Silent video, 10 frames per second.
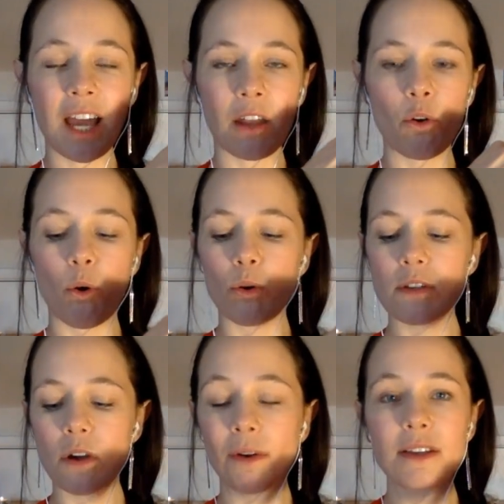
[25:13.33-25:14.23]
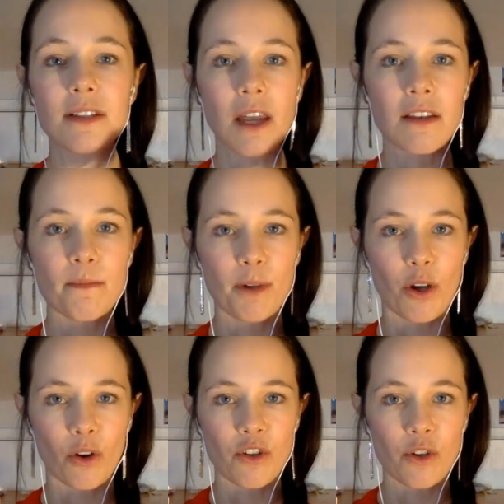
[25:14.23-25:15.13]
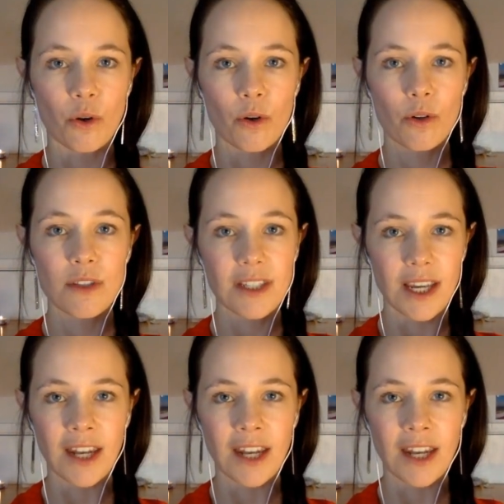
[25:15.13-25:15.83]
and also extends beyond your skin,